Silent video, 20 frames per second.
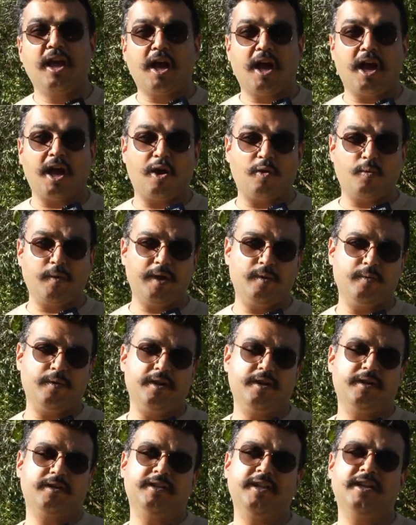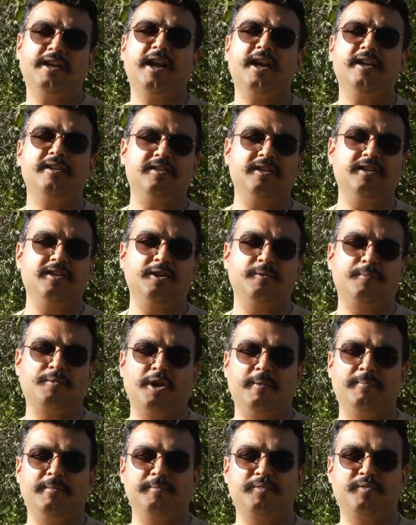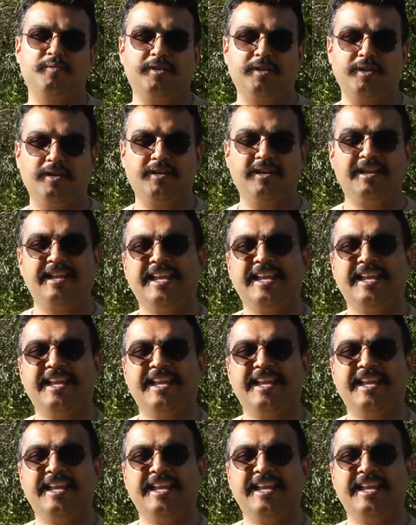However, there are certain problems with it.